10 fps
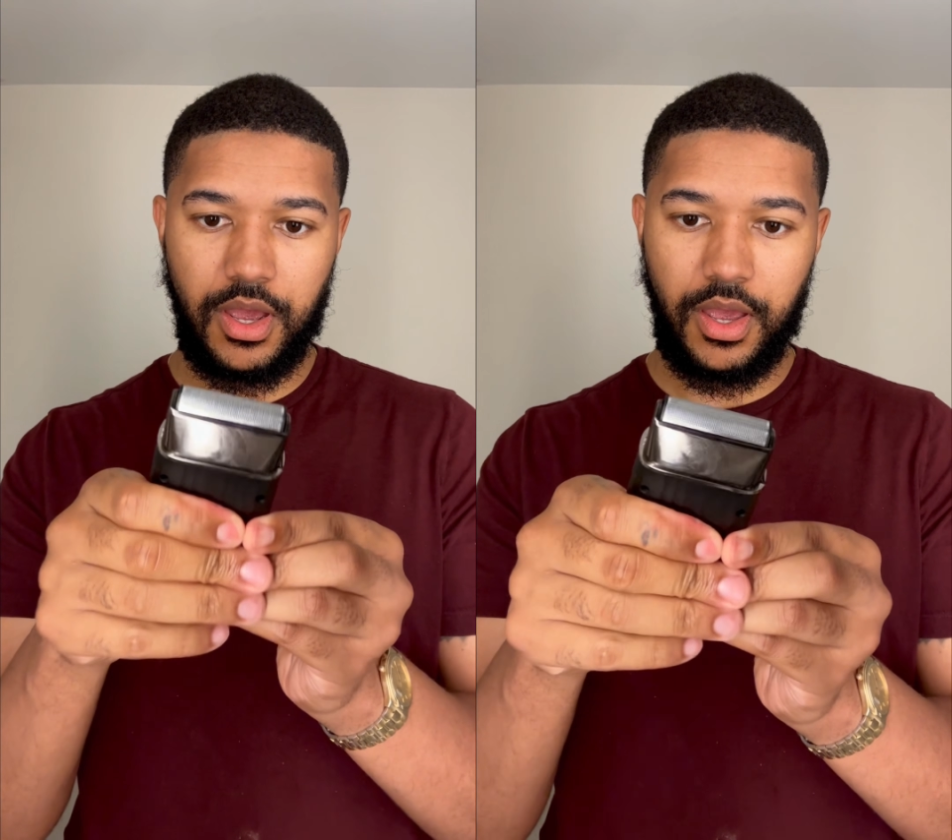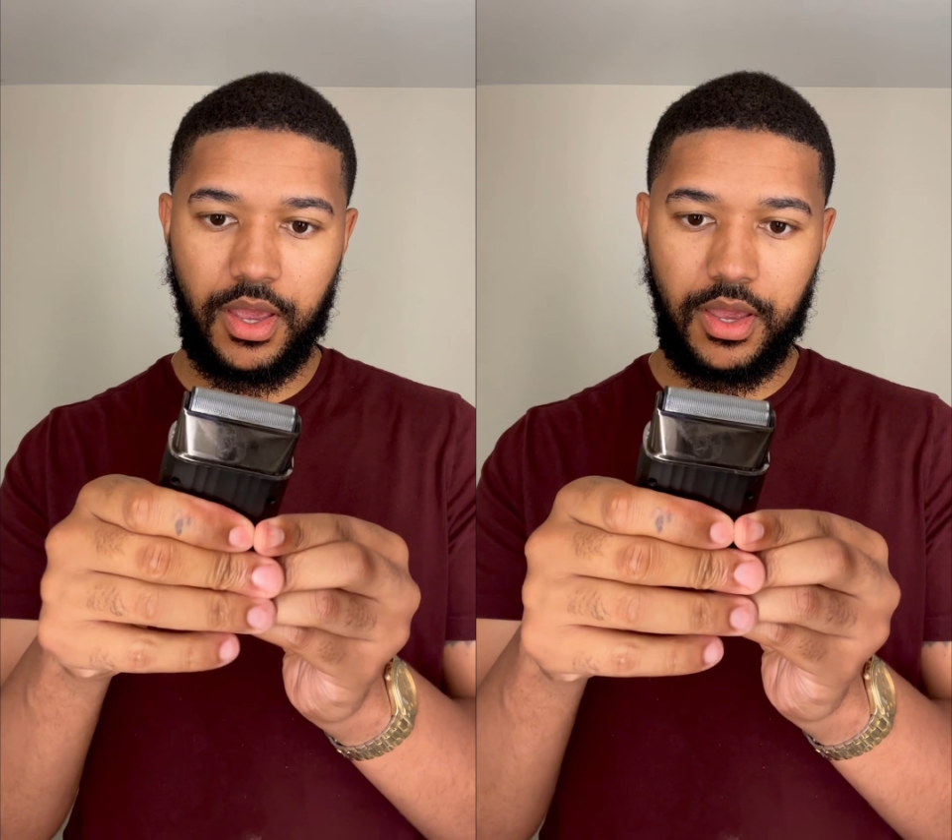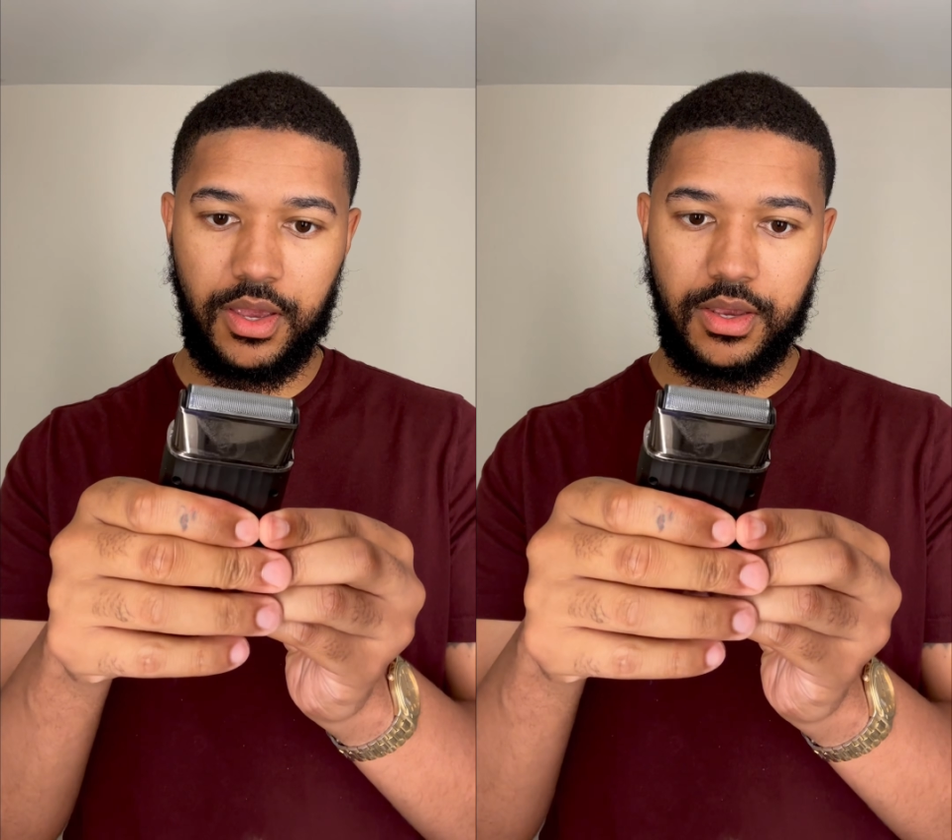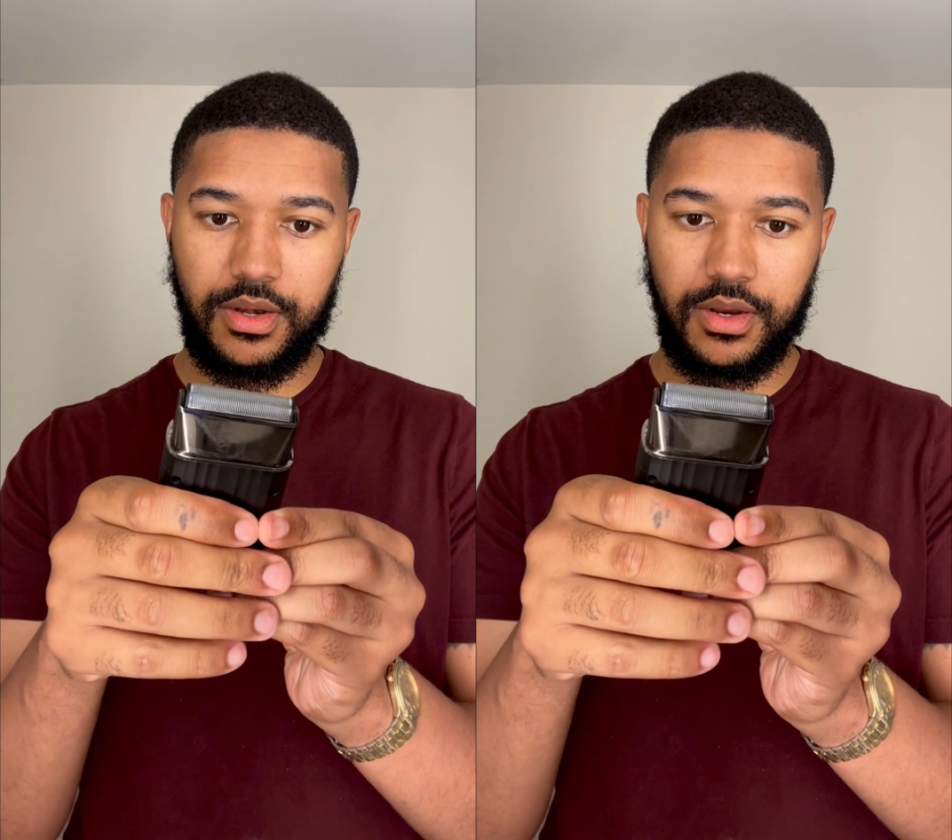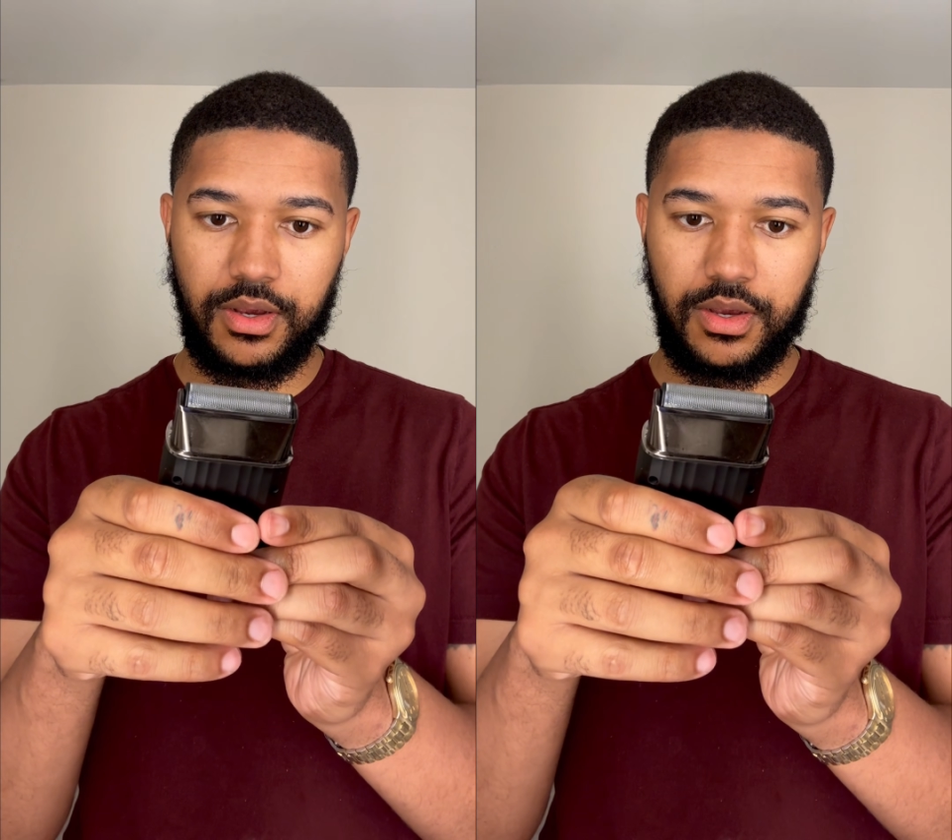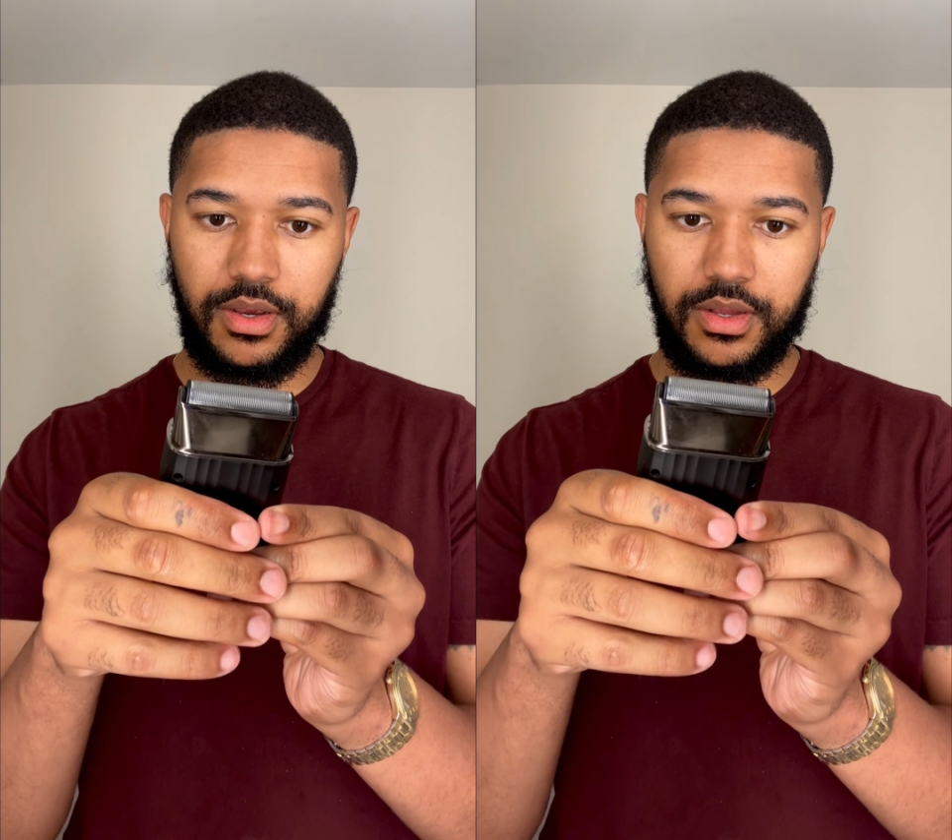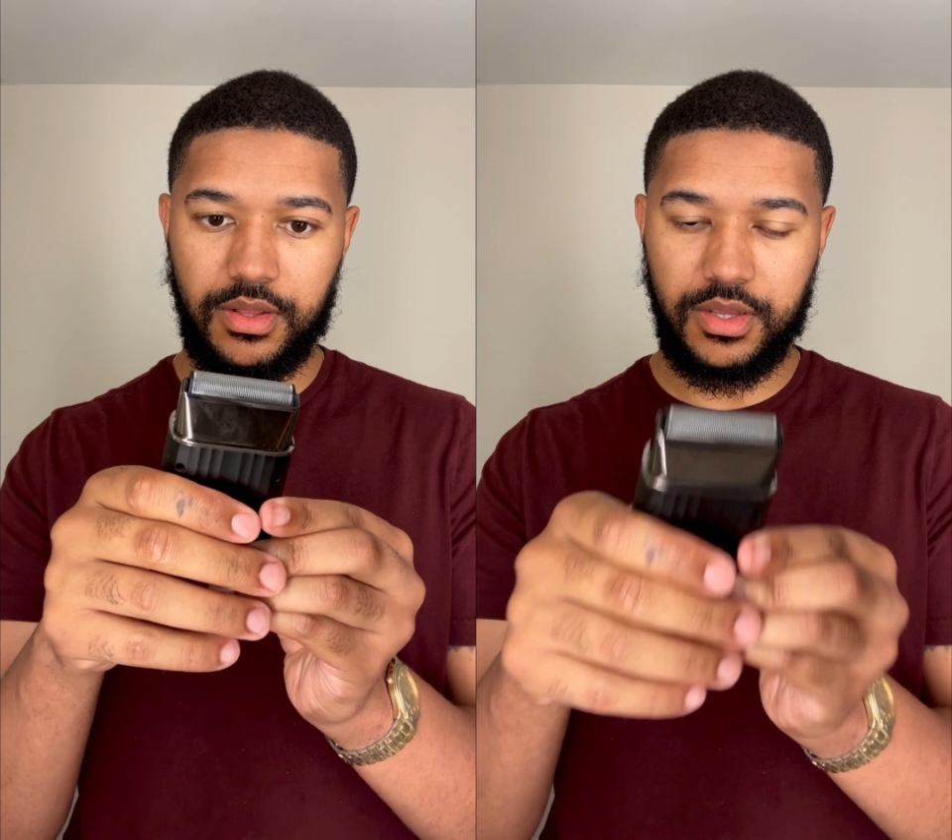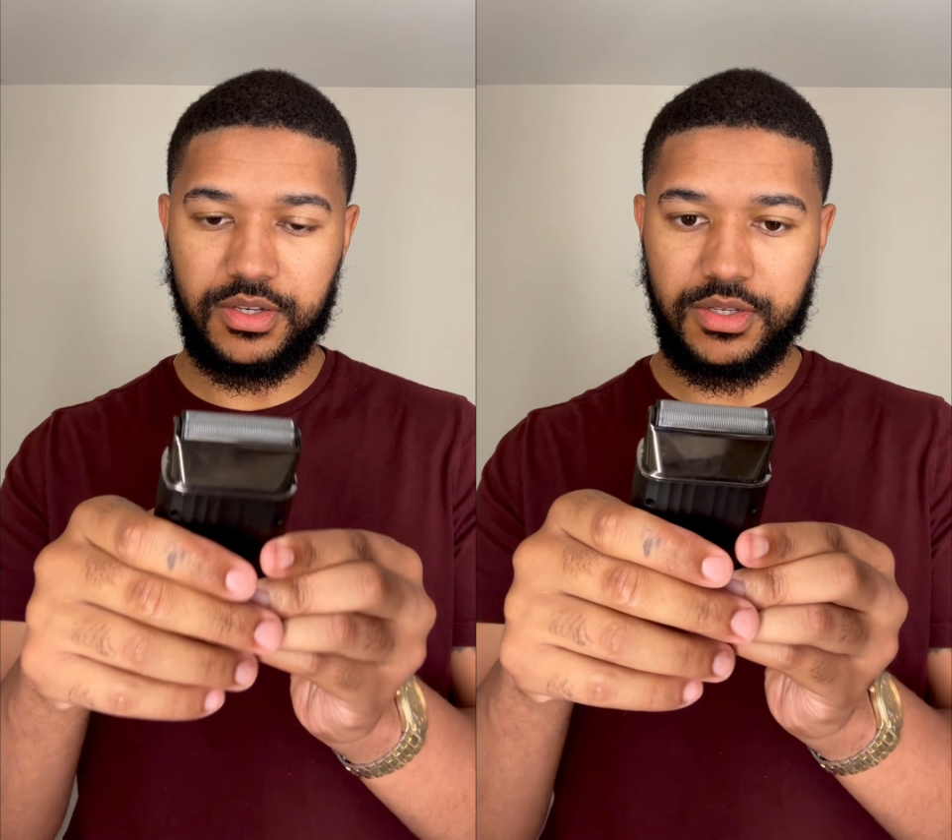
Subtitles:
And this